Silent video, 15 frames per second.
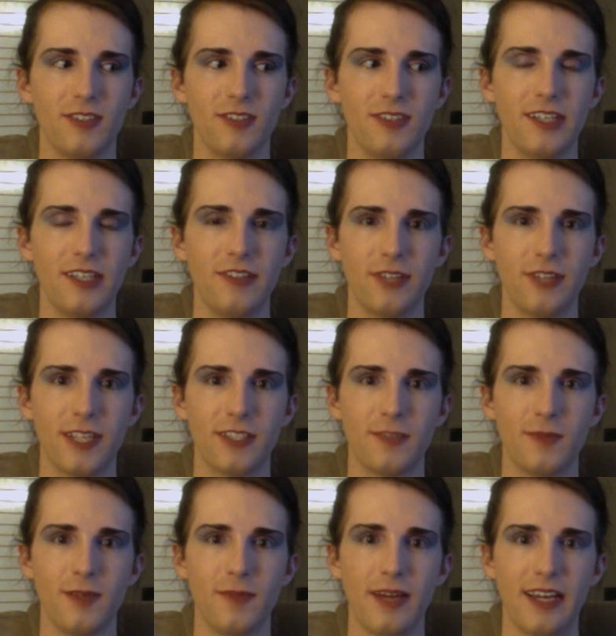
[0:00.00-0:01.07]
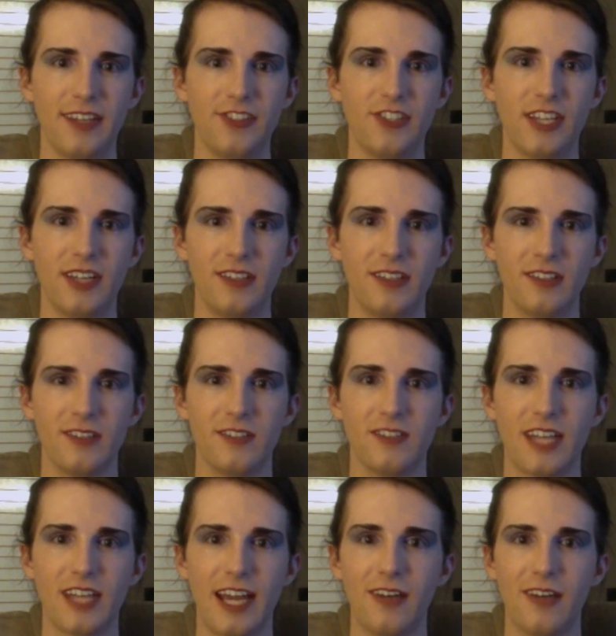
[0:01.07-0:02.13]
did address me by a gendered
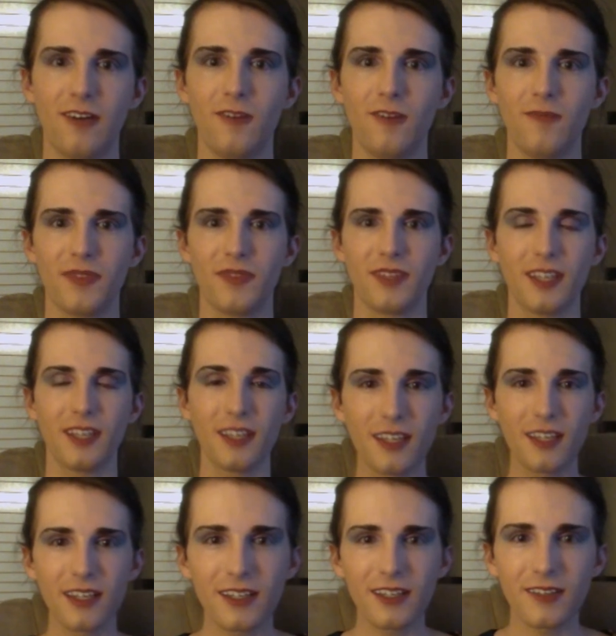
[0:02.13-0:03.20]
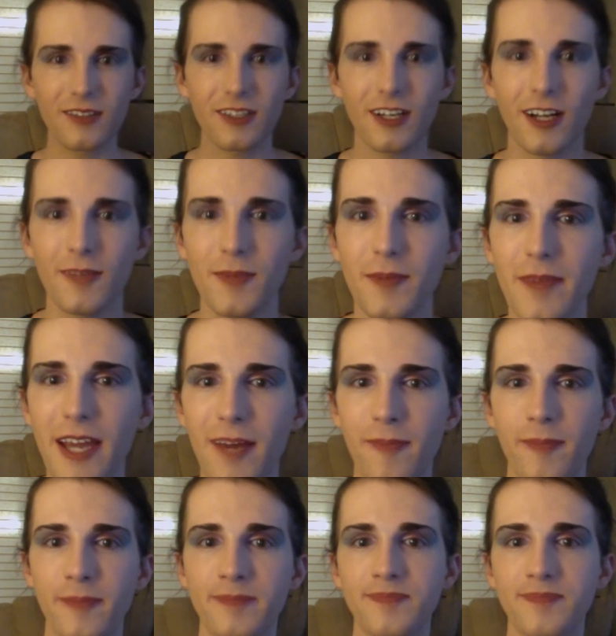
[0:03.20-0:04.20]
title called me ma'am.